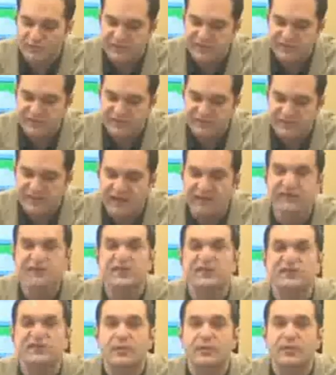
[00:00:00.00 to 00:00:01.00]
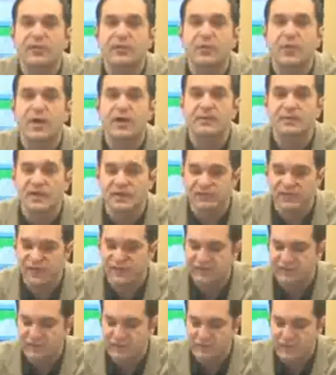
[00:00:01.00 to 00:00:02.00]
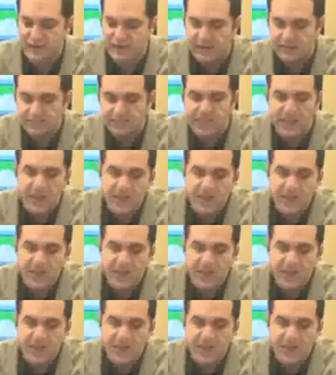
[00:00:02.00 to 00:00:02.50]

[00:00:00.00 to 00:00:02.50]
So this is definitely somewhere you want to be investing your money.